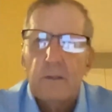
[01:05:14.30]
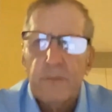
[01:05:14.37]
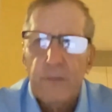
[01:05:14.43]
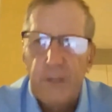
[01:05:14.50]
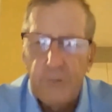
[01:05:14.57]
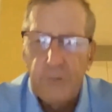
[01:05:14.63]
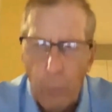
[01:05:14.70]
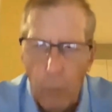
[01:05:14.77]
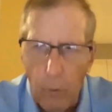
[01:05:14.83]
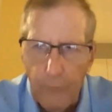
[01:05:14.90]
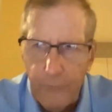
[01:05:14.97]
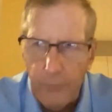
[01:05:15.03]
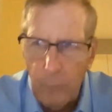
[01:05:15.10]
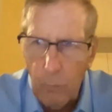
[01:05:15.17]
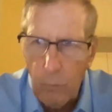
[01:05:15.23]
This
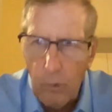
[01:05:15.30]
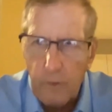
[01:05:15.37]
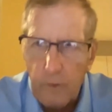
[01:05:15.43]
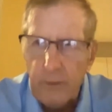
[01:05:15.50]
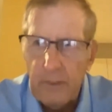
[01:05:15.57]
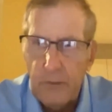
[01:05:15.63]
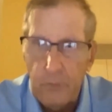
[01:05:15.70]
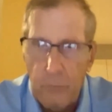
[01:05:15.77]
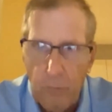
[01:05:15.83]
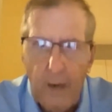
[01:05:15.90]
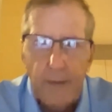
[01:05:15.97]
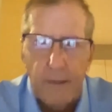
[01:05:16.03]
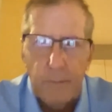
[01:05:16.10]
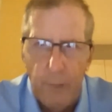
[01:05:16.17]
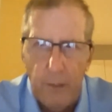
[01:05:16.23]
also worked in
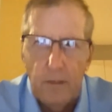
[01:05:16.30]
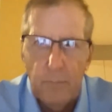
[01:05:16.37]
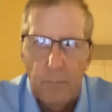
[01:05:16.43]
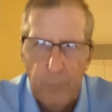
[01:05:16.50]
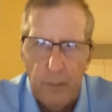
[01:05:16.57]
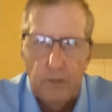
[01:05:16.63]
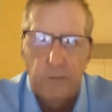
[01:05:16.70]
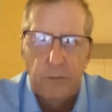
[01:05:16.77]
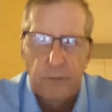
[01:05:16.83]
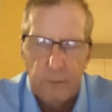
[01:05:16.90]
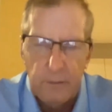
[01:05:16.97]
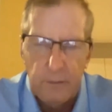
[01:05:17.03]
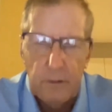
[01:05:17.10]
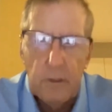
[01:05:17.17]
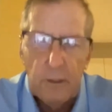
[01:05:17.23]
chronic pain
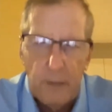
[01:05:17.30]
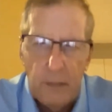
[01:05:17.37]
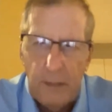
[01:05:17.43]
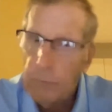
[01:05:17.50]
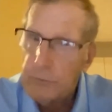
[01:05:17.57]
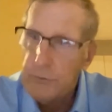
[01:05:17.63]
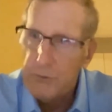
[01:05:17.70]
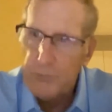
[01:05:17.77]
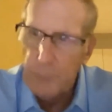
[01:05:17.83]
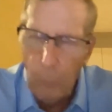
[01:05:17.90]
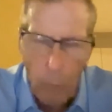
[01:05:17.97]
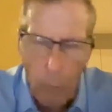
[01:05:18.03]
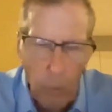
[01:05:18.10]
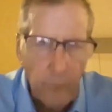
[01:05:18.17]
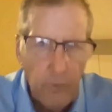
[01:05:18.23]
patients. It was a
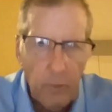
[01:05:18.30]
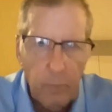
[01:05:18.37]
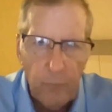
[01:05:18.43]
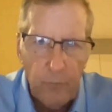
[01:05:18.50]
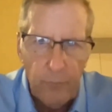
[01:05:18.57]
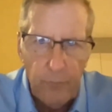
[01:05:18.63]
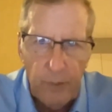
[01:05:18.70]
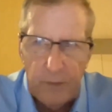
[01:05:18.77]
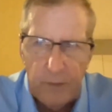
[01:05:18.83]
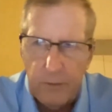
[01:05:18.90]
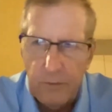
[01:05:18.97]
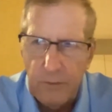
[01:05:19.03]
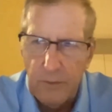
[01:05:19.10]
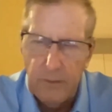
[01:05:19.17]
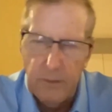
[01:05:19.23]
small number of
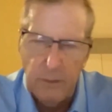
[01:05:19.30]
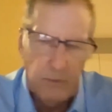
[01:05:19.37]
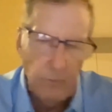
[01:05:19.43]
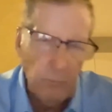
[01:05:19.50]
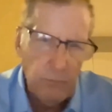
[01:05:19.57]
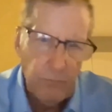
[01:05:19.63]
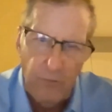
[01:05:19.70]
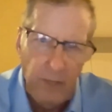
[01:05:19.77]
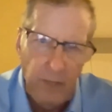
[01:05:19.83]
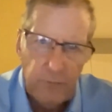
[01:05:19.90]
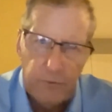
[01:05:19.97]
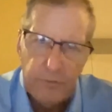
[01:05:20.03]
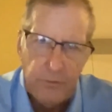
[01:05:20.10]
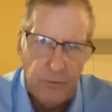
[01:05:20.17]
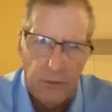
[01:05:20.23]
patients, I think there were 5
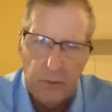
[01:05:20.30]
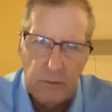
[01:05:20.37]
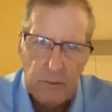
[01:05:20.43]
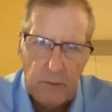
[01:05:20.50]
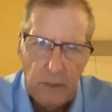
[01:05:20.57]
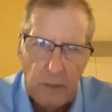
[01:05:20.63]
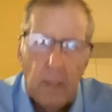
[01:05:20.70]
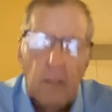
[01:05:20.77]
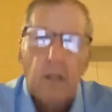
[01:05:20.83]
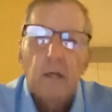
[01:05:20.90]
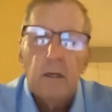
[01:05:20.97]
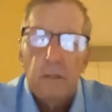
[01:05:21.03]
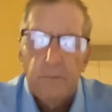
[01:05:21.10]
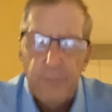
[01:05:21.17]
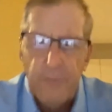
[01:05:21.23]
or 6.
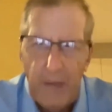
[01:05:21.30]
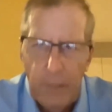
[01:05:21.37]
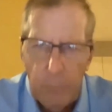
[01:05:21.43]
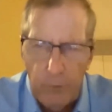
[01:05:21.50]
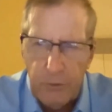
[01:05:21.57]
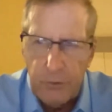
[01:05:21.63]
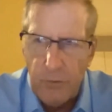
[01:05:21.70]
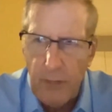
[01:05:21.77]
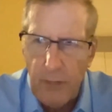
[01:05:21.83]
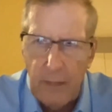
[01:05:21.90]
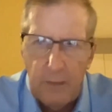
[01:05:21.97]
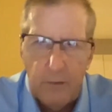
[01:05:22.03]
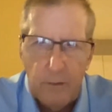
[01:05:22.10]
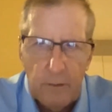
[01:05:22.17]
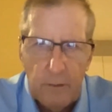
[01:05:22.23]
They were
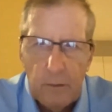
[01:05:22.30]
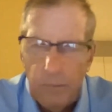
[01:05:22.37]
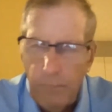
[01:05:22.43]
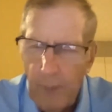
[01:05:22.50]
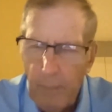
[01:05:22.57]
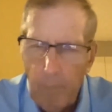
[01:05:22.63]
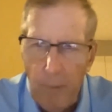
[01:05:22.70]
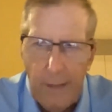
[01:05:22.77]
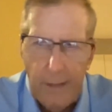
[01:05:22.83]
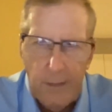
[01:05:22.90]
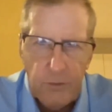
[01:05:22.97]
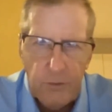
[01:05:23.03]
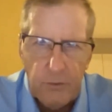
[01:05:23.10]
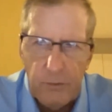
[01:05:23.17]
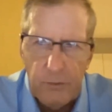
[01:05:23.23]
trained by
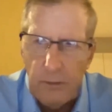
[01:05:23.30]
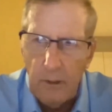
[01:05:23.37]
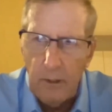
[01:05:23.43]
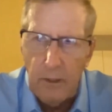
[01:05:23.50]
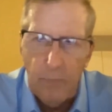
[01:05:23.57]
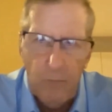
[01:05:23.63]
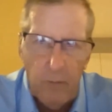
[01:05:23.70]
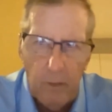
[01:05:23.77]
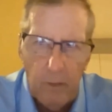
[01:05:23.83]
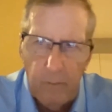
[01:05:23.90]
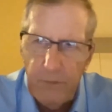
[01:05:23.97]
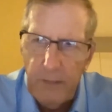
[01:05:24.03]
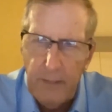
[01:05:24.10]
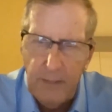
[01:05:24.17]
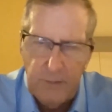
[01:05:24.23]
monitoring the level of
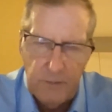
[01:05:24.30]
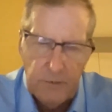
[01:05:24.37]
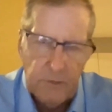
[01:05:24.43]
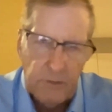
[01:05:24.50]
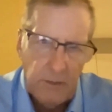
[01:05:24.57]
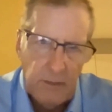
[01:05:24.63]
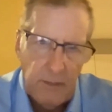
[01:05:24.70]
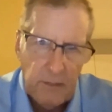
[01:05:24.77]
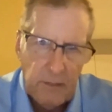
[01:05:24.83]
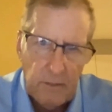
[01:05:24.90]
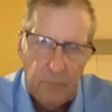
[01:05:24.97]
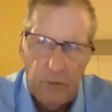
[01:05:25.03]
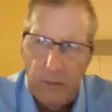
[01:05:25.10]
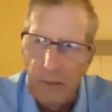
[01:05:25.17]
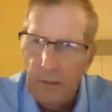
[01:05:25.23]
the ACC
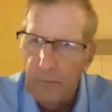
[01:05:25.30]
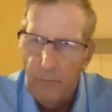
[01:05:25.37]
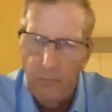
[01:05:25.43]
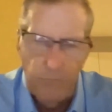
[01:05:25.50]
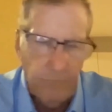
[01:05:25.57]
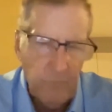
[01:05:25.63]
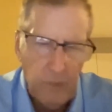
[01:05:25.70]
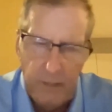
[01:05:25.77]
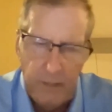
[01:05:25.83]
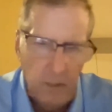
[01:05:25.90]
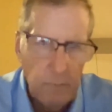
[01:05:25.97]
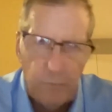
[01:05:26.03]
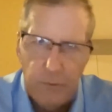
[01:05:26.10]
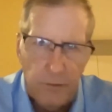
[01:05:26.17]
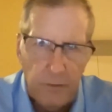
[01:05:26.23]
activity by
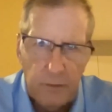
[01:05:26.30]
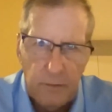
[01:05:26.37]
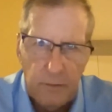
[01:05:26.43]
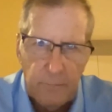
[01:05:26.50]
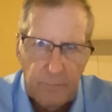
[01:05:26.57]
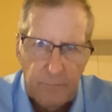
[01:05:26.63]
imaging.